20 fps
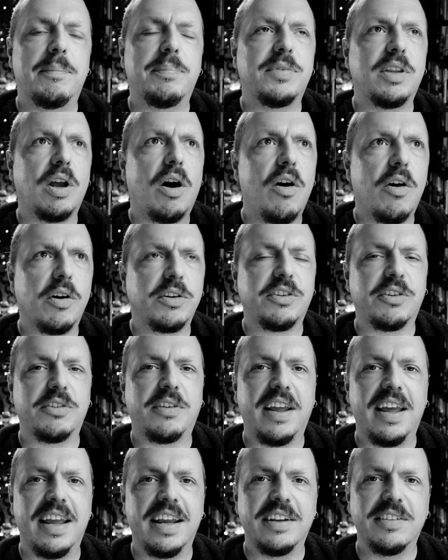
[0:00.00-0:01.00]
thoughts or
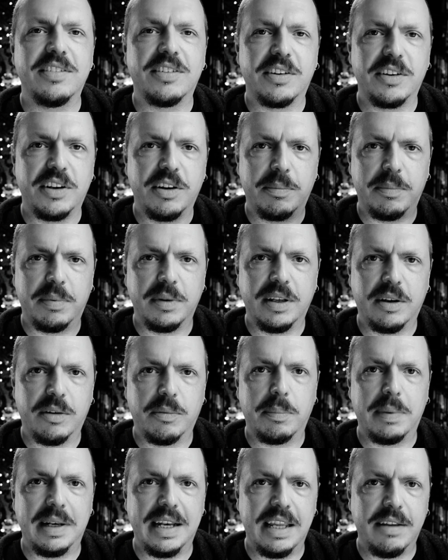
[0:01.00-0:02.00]
things or your, you know,
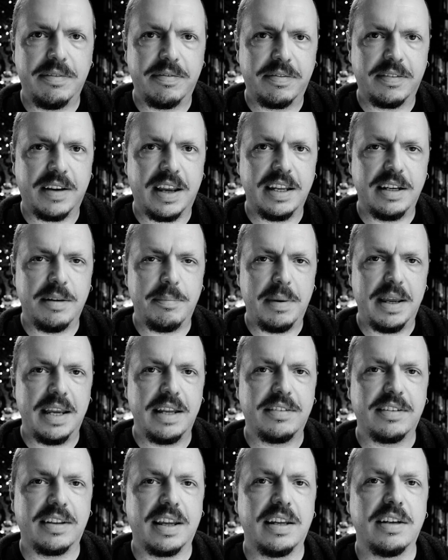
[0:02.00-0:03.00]
belief kind of
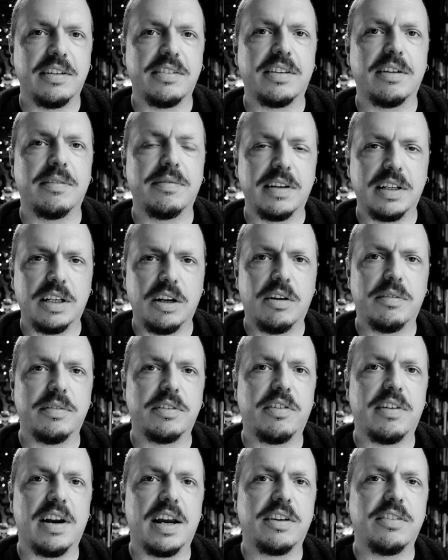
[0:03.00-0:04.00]
base kind of stuff like Law of
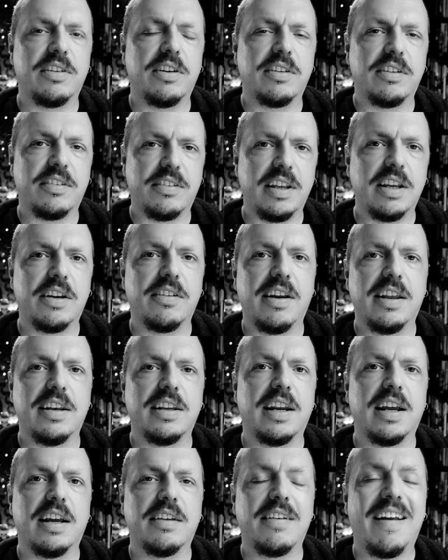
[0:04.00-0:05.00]
Attraction or The Secret, any
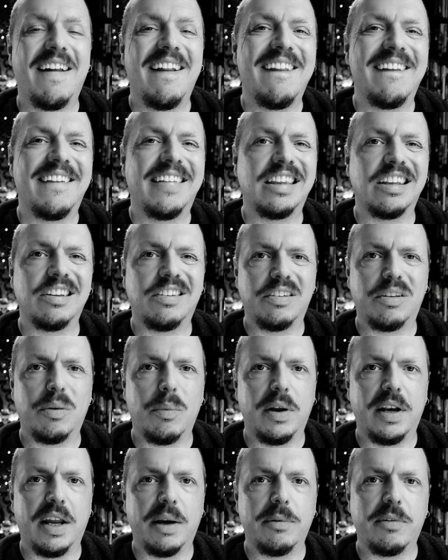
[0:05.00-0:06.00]
of that, this is the
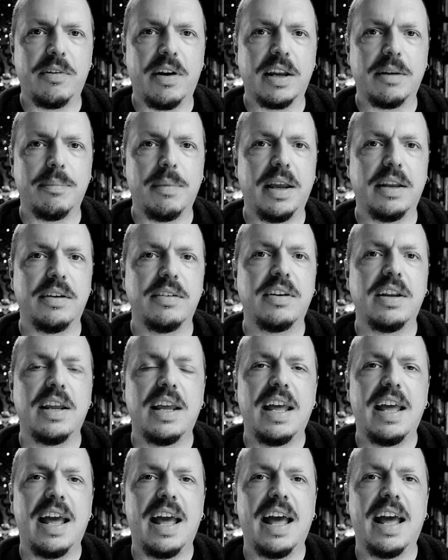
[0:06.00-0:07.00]
one I would recommend.
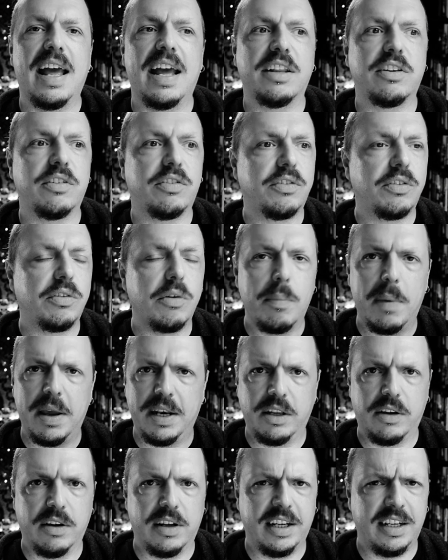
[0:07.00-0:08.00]
There's so
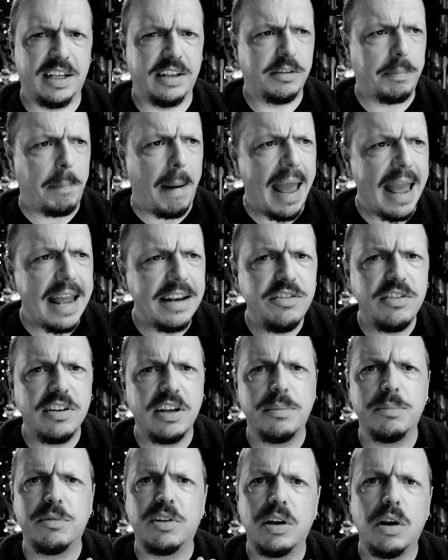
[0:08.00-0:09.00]
many good ideas.
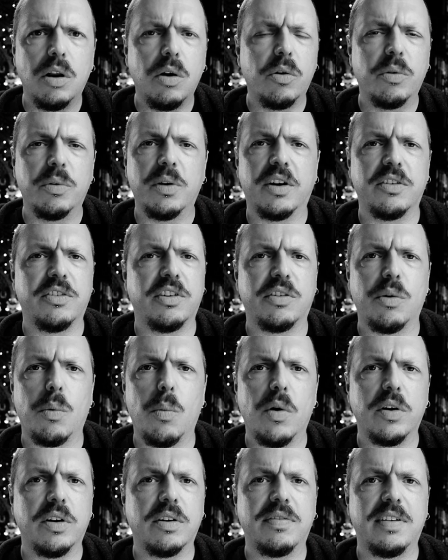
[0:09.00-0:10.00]
Pendulums alone are just a
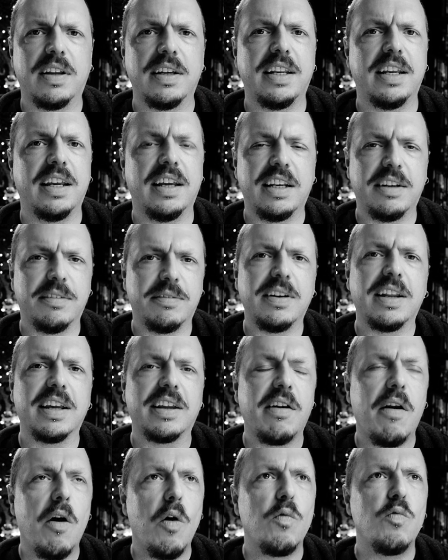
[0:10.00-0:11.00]
wonderful idea and have
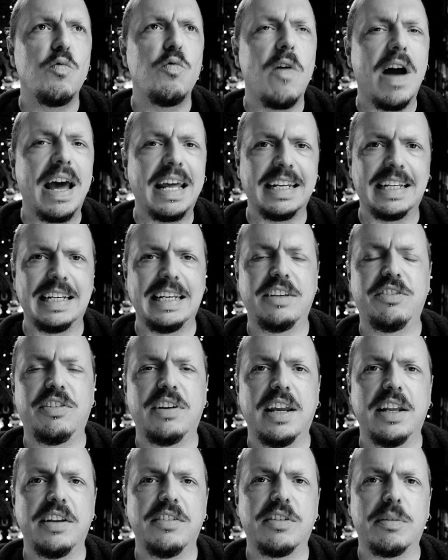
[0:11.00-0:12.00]
like radically
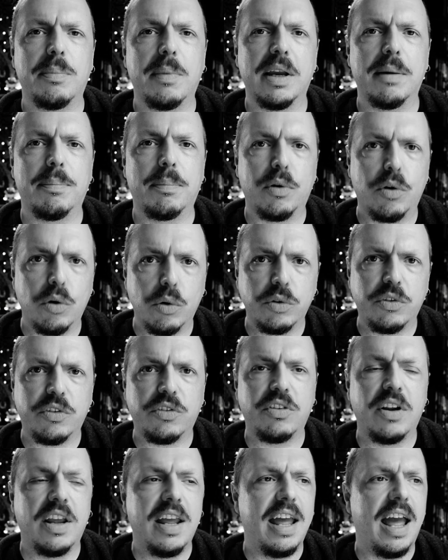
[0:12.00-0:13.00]
changed my
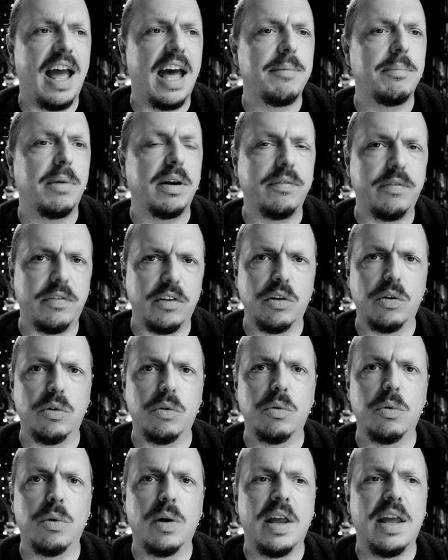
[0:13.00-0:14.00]
approach and my
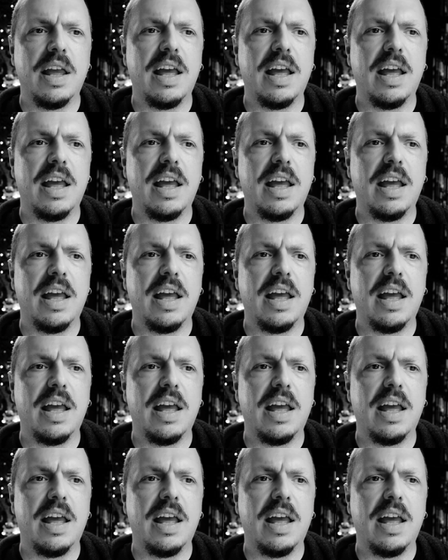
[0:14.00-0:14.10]
view